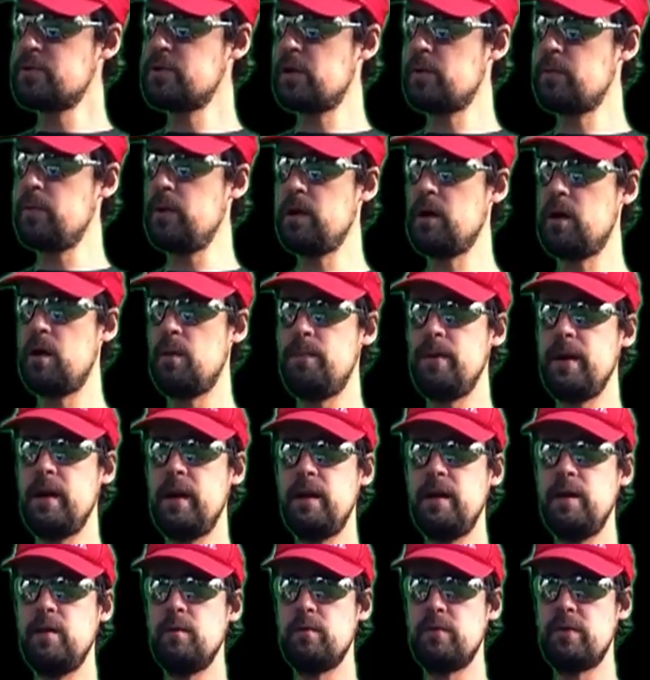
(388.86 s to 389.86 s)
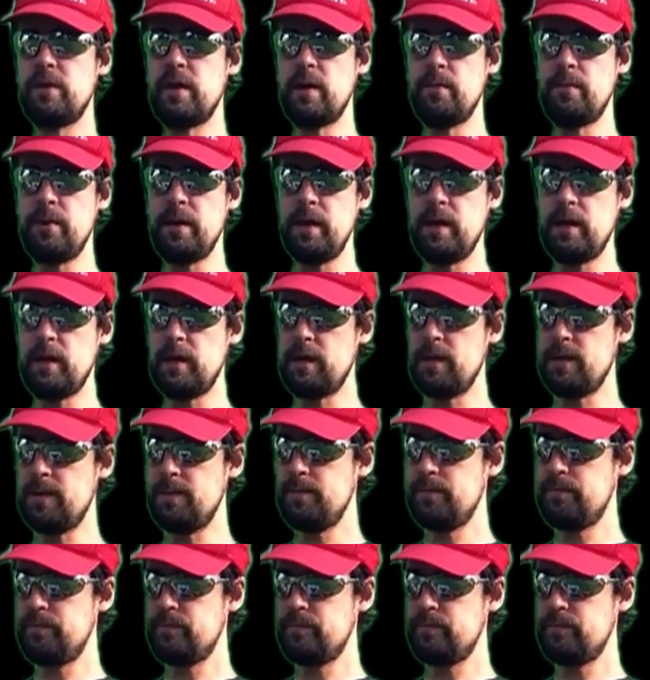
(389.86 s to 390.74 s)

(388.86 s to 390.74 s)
trick we call painting within a painting.